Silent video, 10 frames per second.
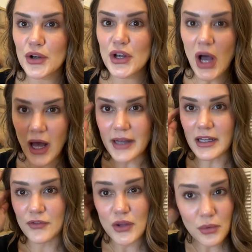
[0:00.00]
are in
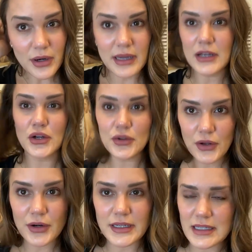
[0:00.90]
your
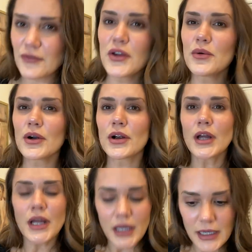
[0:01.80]
30s, if you
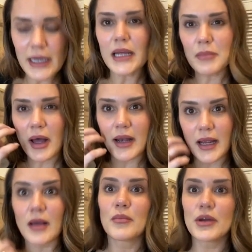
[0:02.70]
are
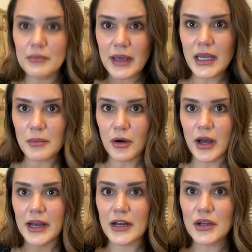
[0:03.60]
anybody putting makeup
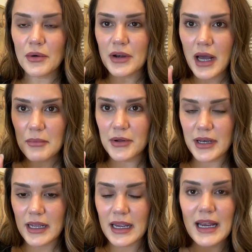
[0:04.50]
on and you are not
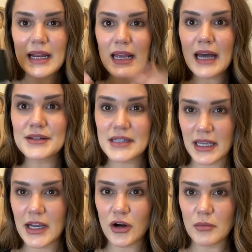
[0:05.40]
putting any kind of
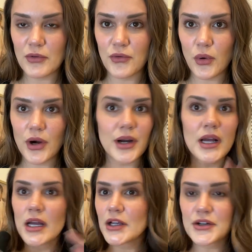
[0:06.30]
skincare on before,